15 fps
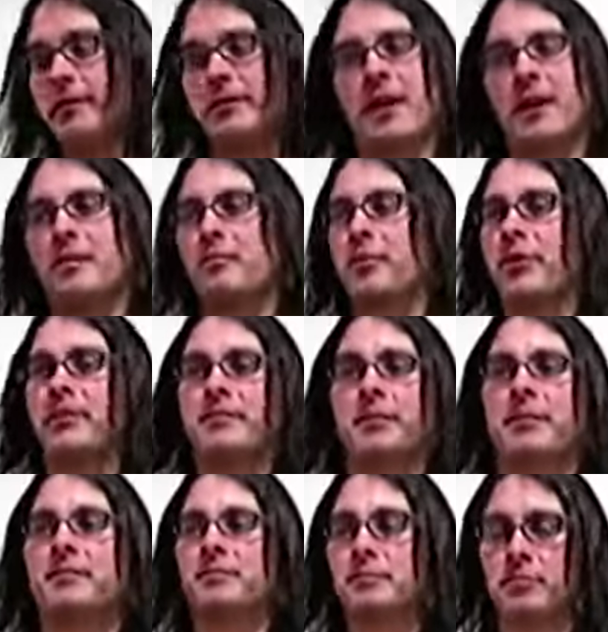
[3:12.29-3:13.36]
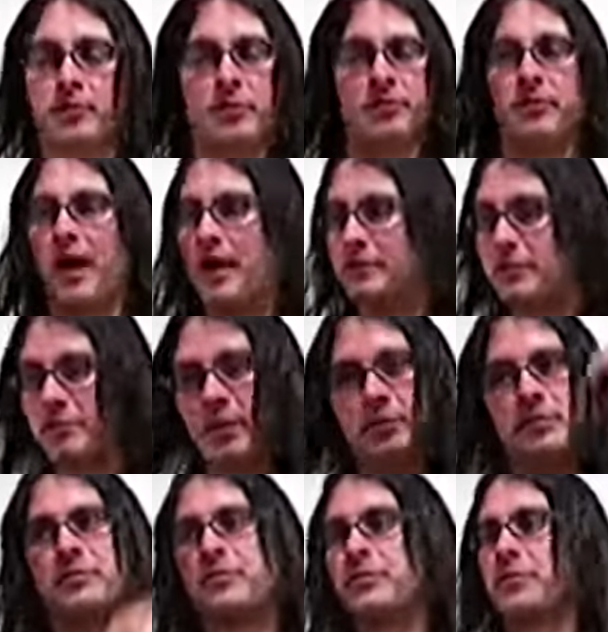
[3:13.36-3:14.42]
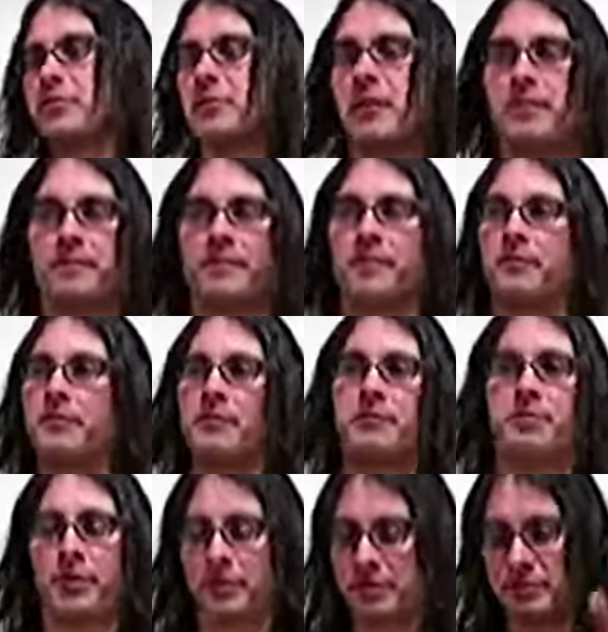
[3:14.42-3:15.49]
Got to bring things where you're not stretching for stuff and bring